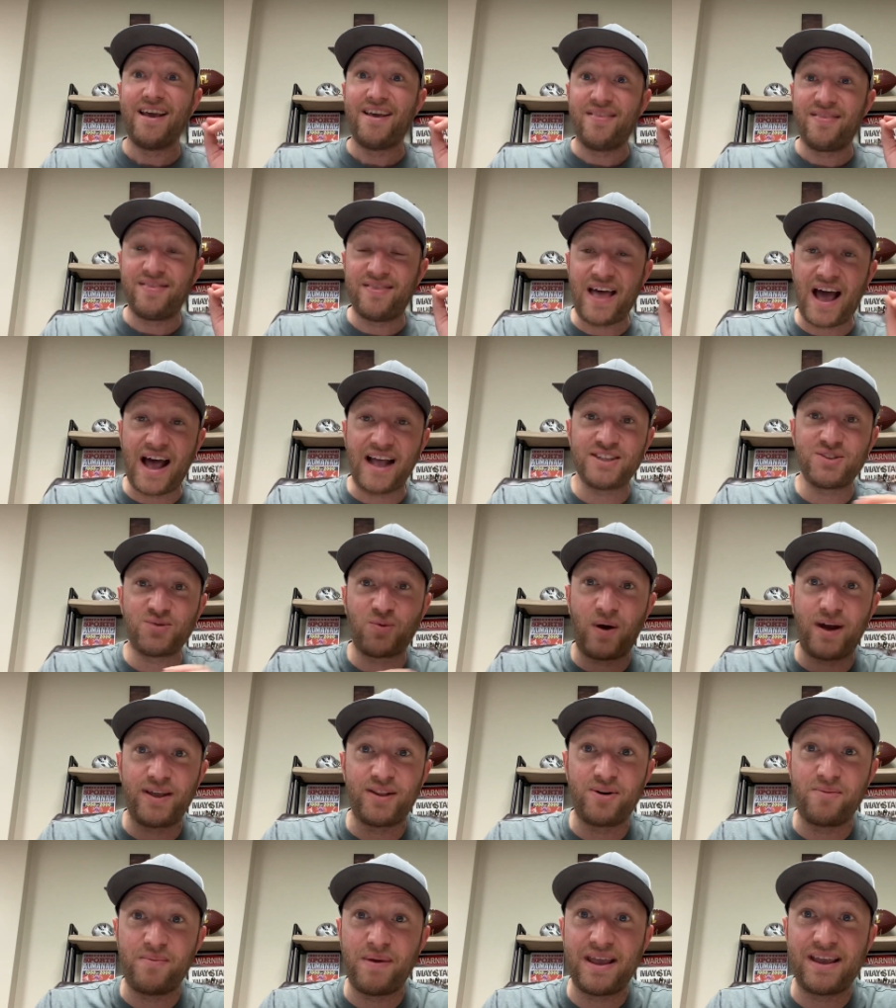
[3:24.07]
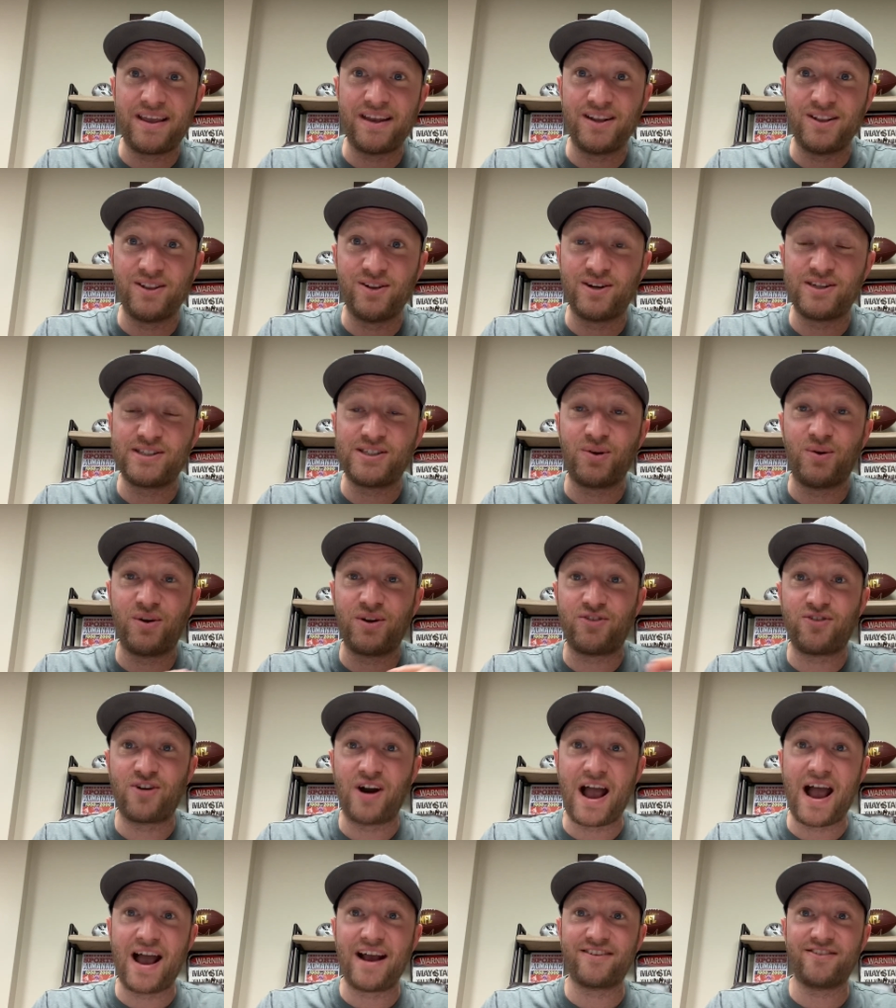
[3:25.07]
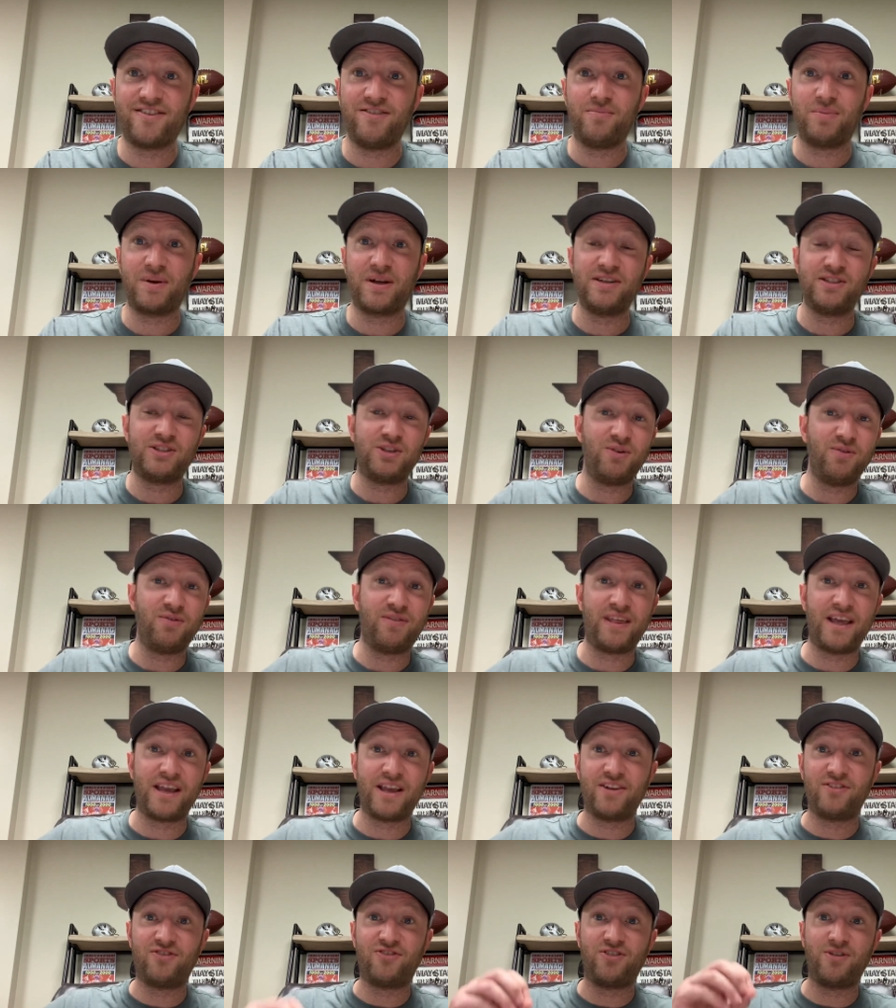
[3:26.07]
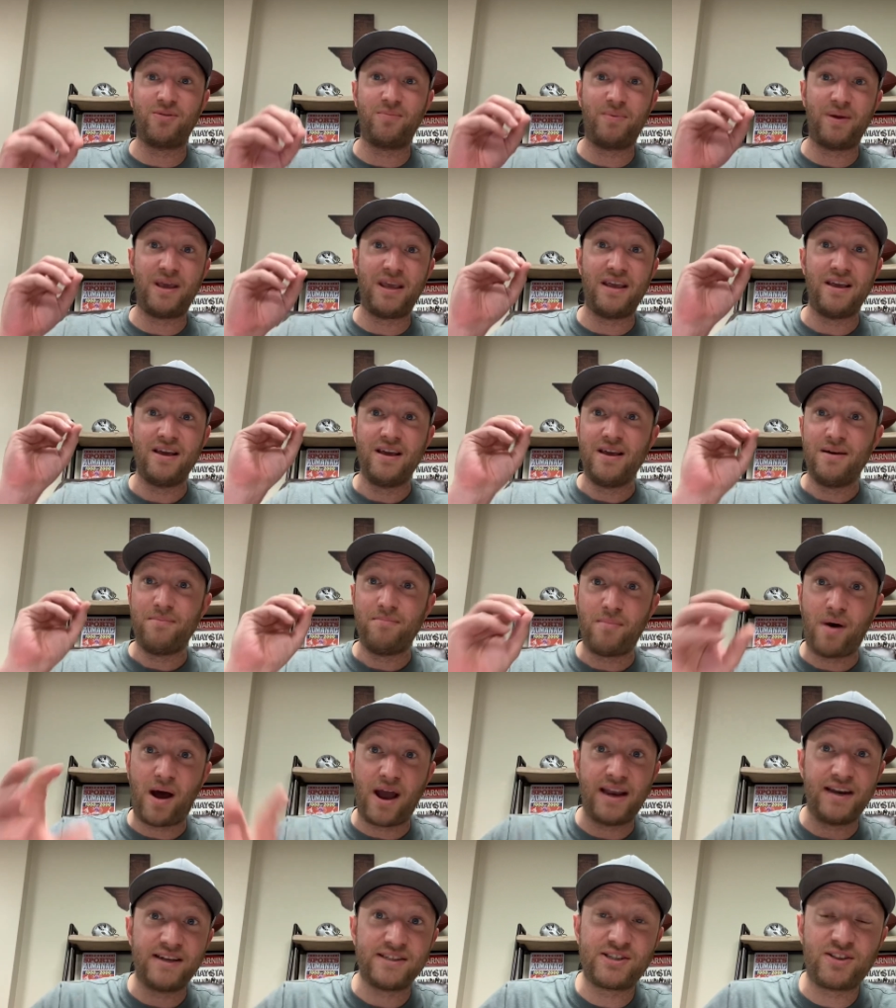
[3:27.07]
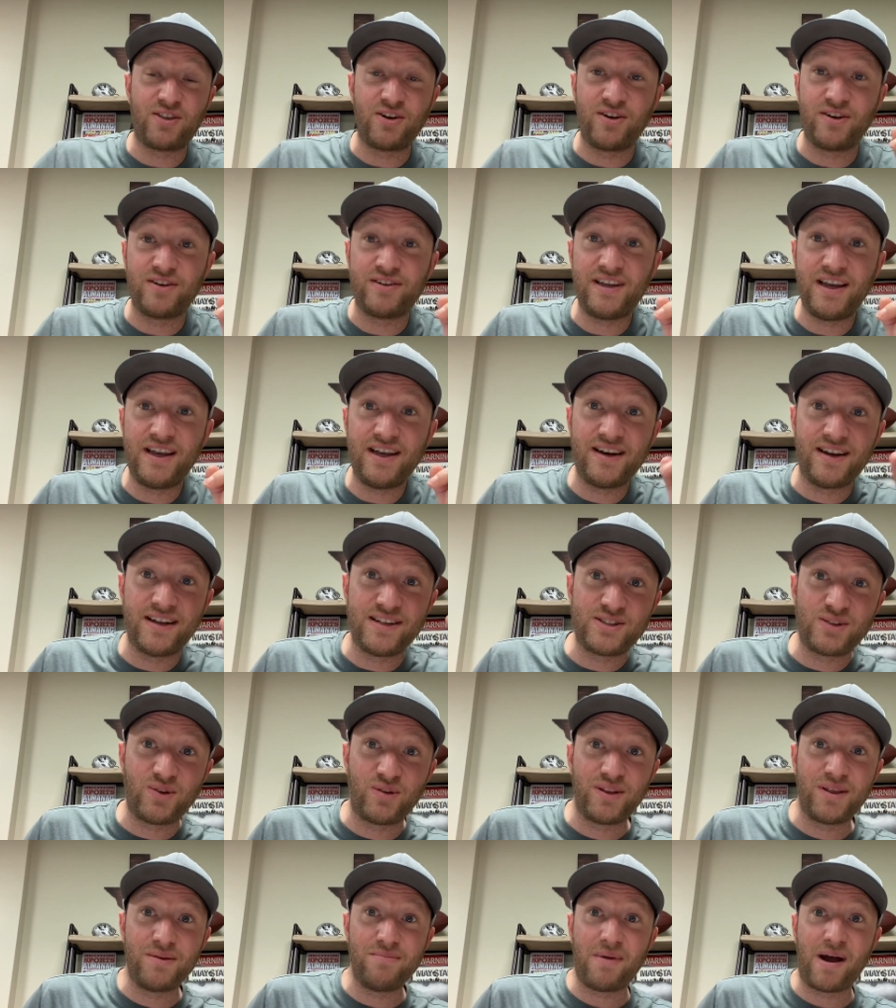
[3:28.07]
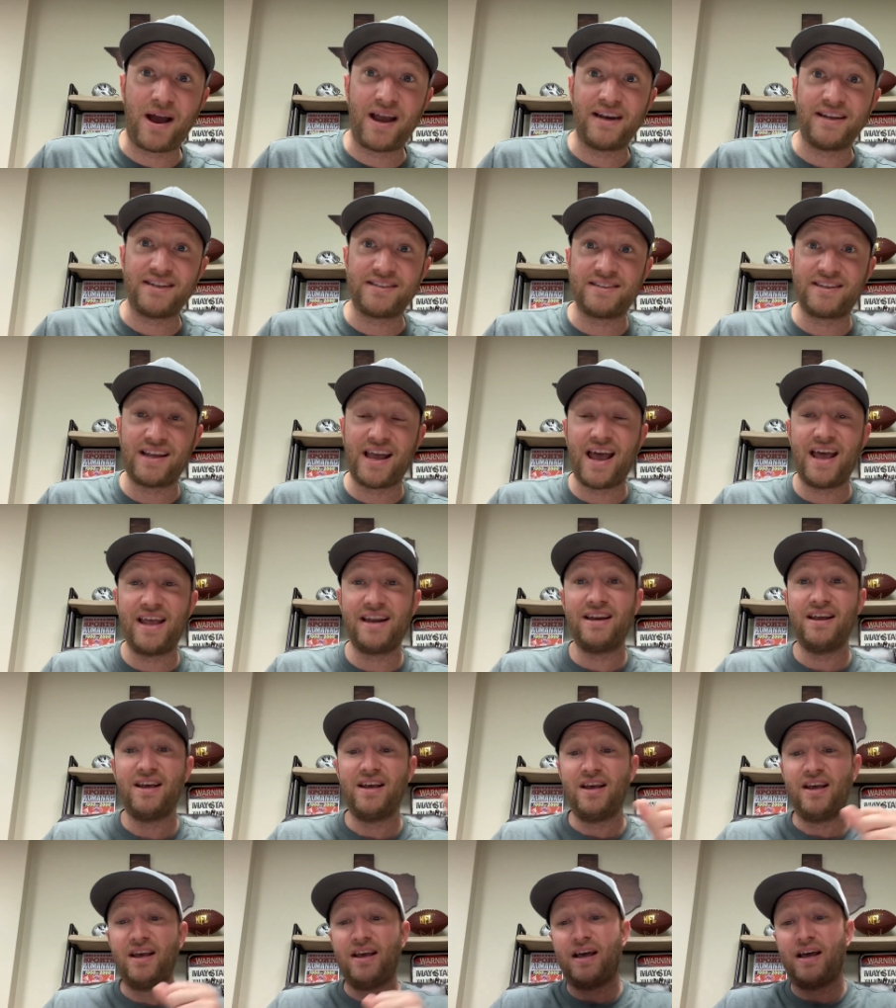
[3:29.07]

That's why they're making it look so attractive because you think it should be minus 13 and it's only minus 10.